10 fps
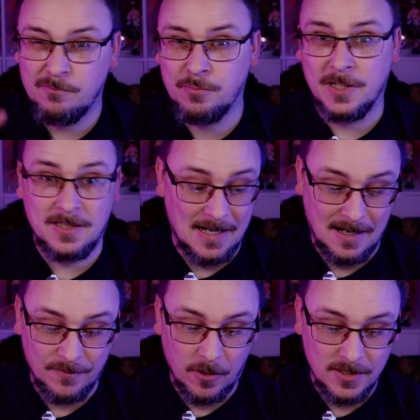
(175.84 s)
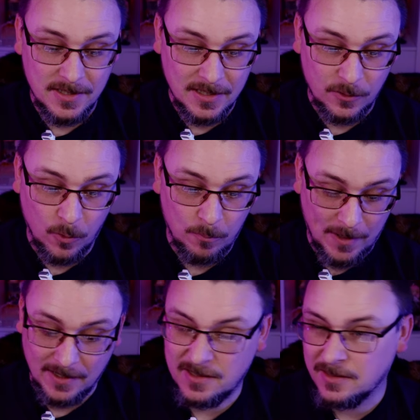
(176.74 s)
But I've not seen it go
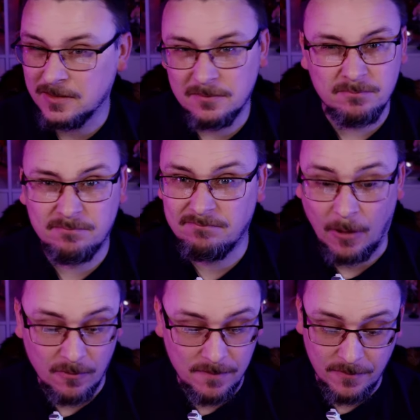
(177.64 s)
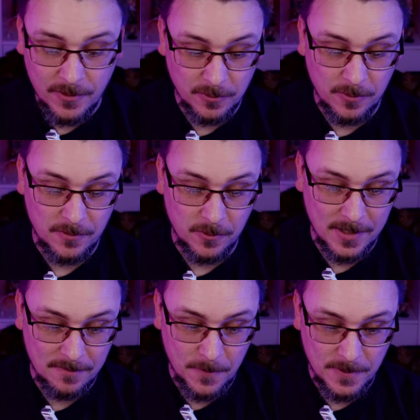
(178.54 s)
past about 50 or so. I've
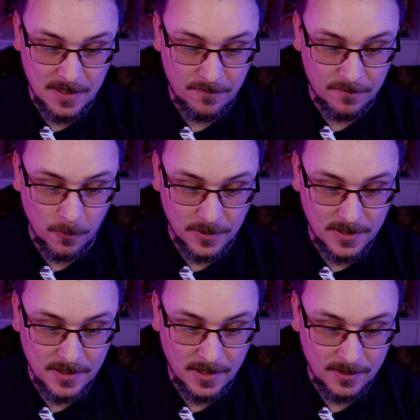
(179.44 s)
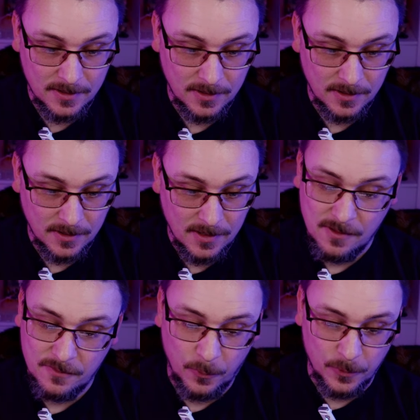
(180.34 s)
got 37, 46,
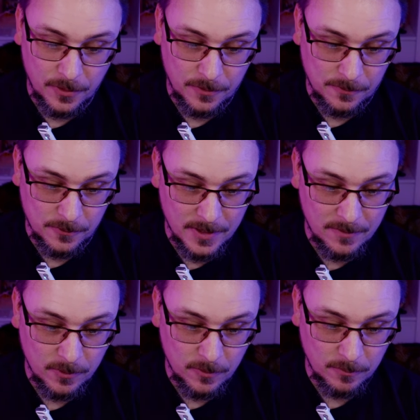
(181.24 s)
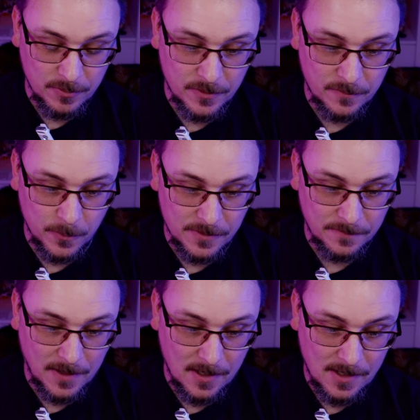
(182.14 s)
43, look at all the previous
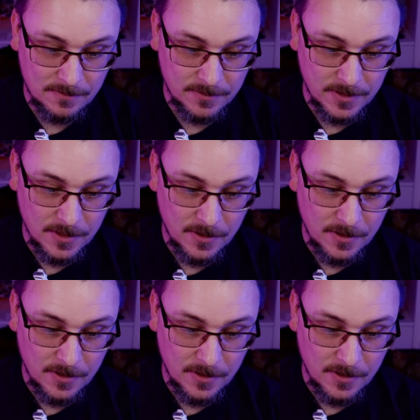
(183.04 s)
45s,